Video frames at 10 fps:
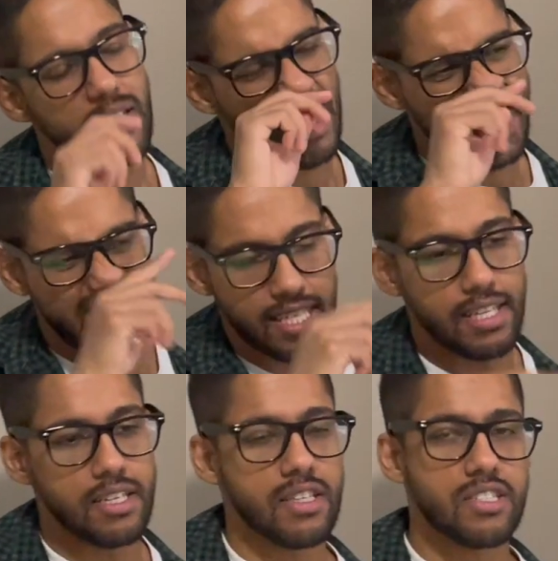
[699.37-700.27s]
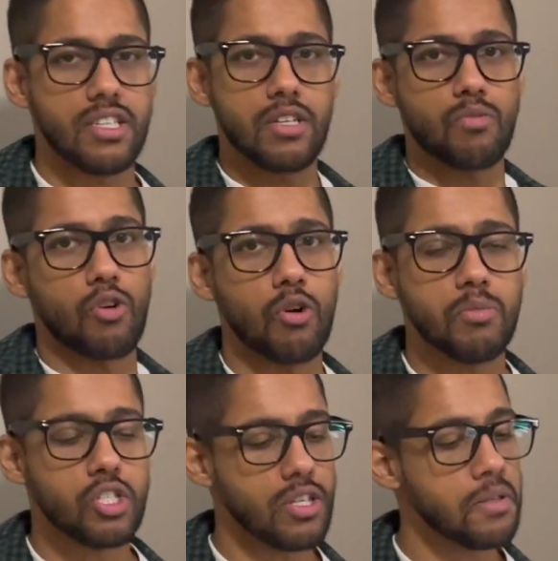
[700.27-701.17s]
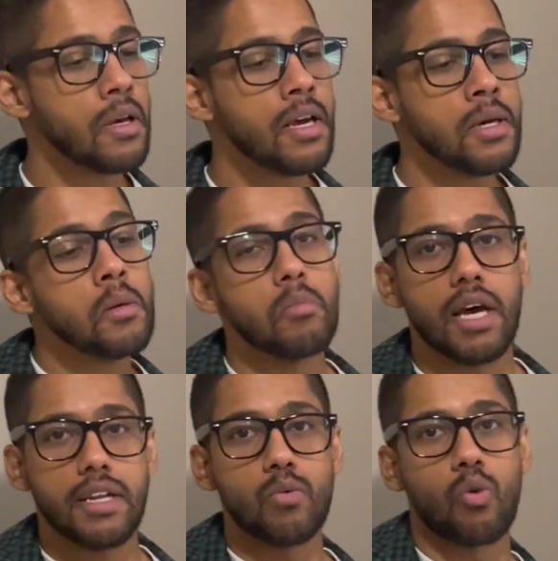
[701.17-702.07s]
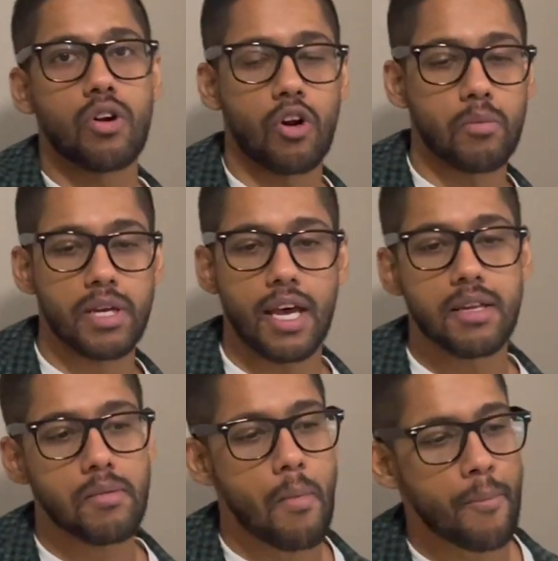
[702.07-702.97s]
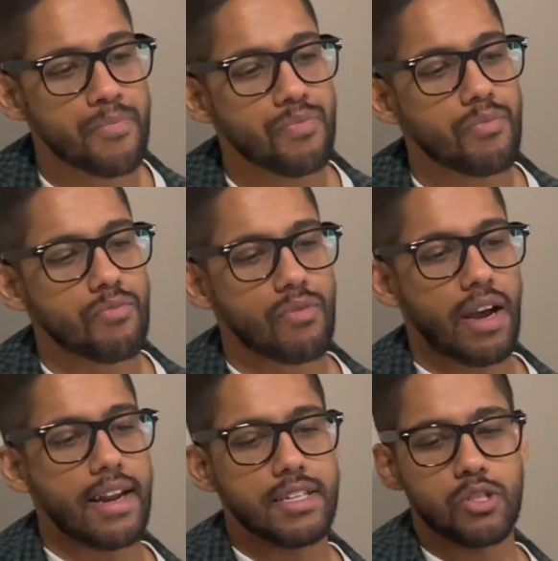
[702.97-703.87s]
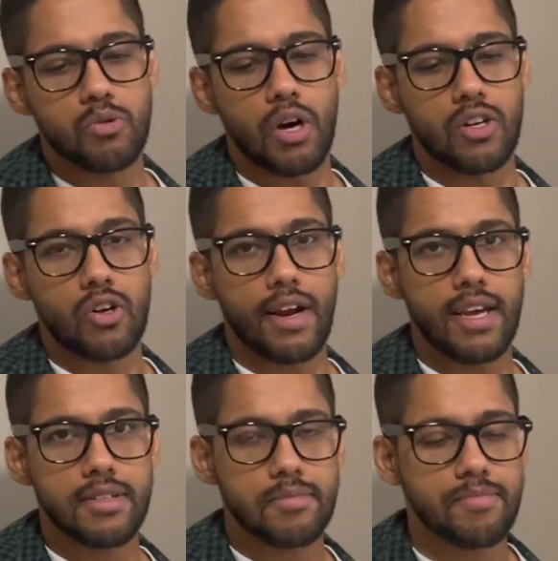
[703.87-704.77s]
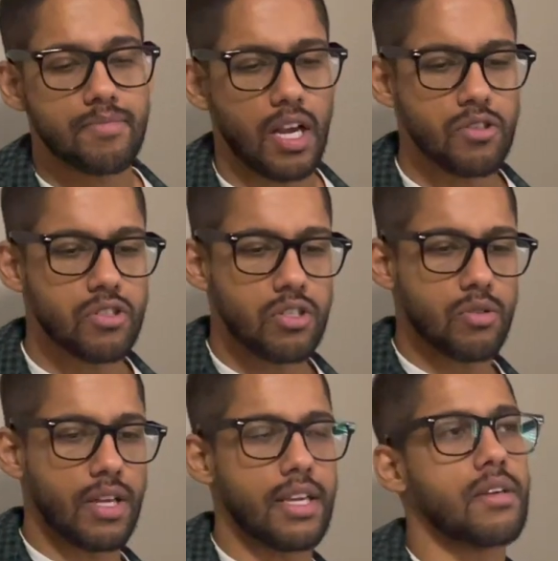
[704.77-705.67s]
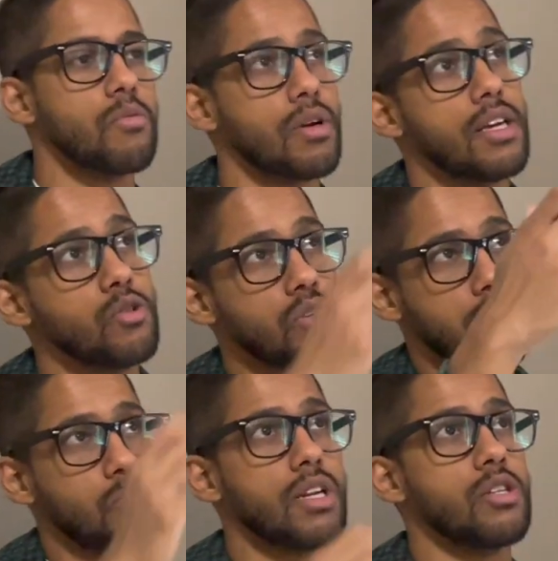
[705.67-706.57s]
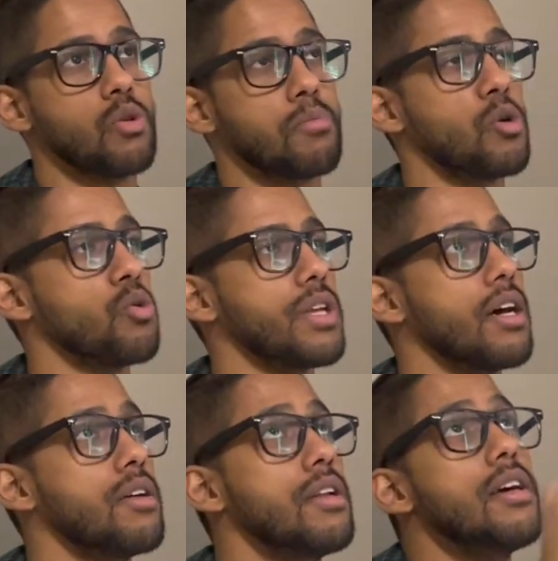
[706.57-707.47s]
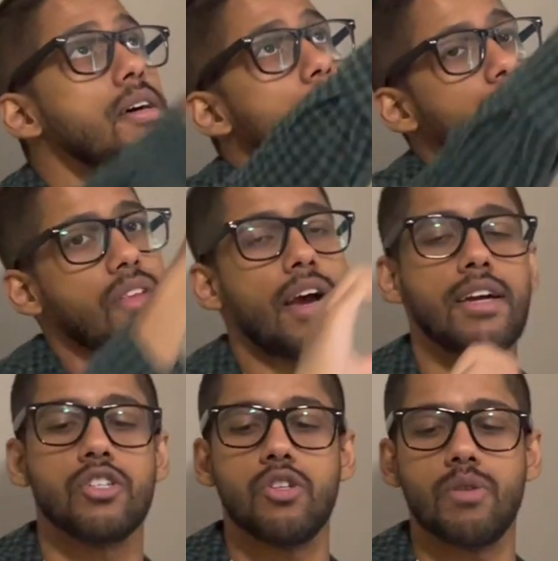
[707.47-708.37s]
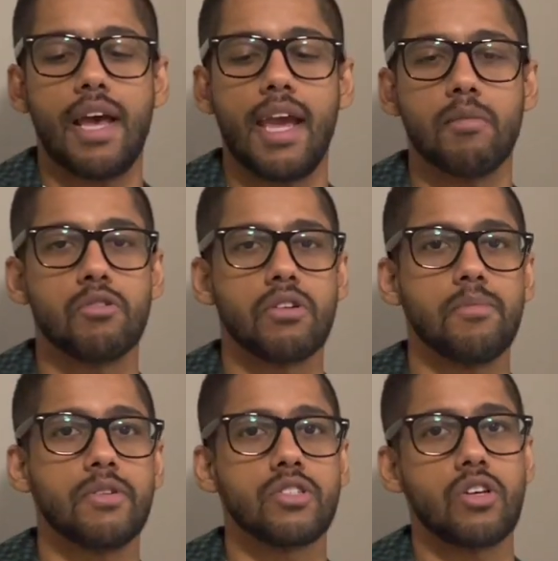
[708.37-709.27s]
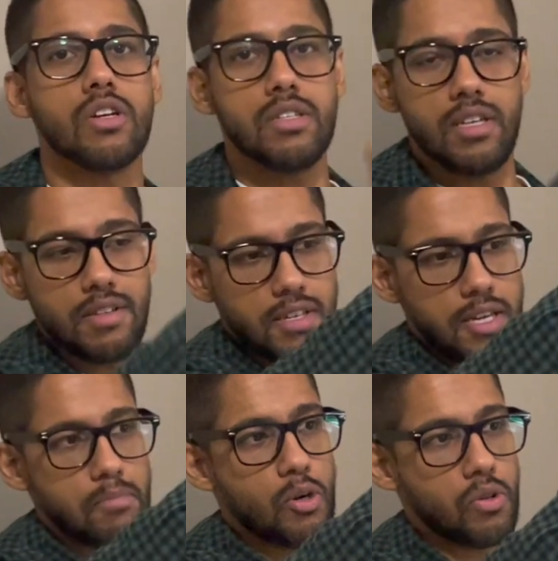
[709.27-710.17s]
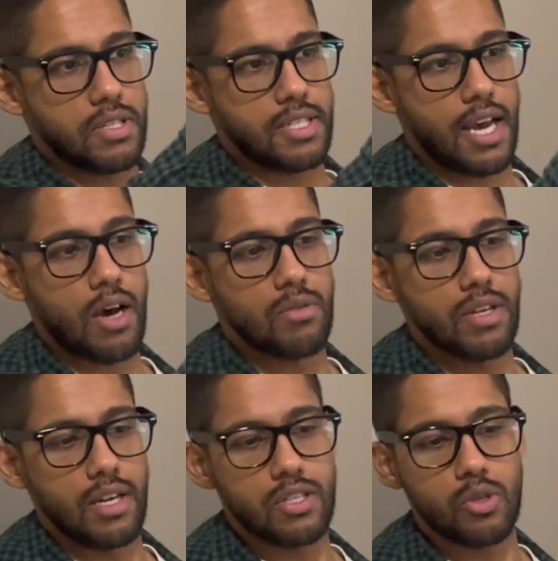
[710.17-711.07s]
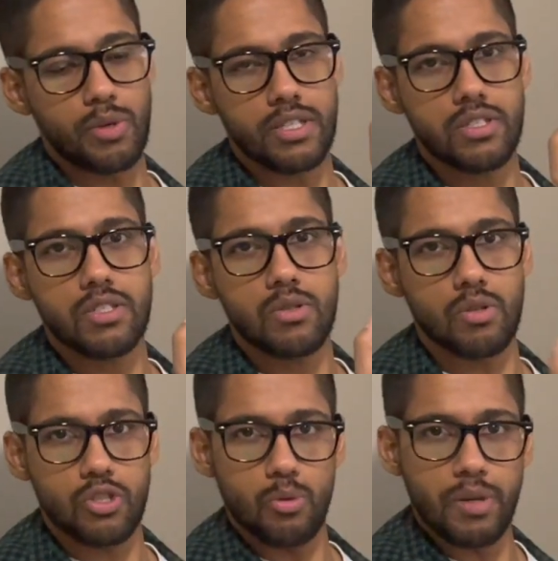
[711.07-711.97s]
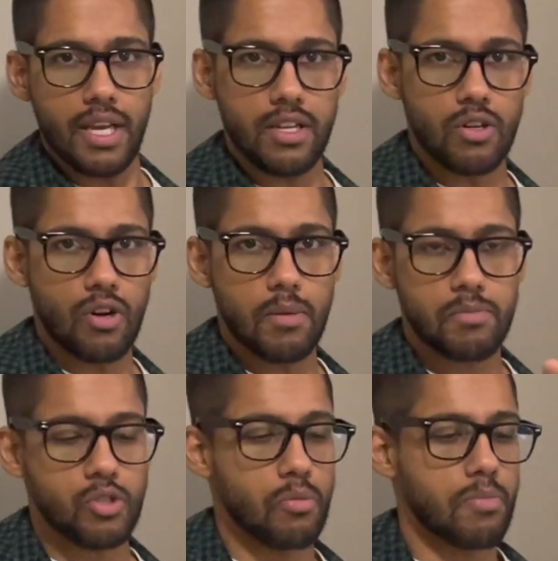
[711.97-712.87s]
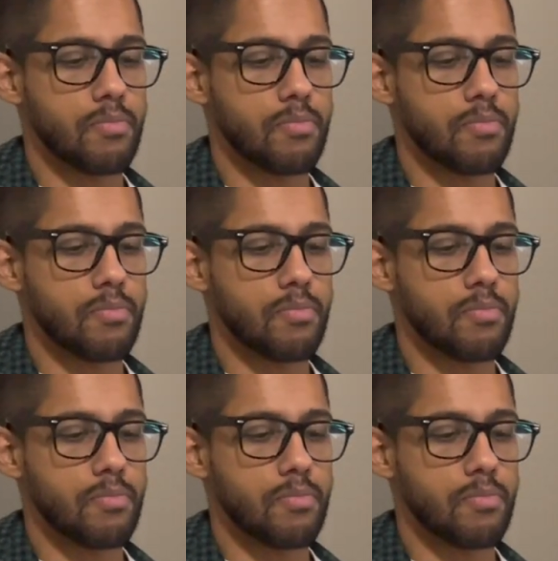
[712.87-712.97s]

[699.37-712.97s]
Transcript: the seated row machine, but I did one arm again, and I do underhand. I used to do like when I do the pull down, I actually do a hammer grip to start, and then I pull it down and I twist to a supinated grip, so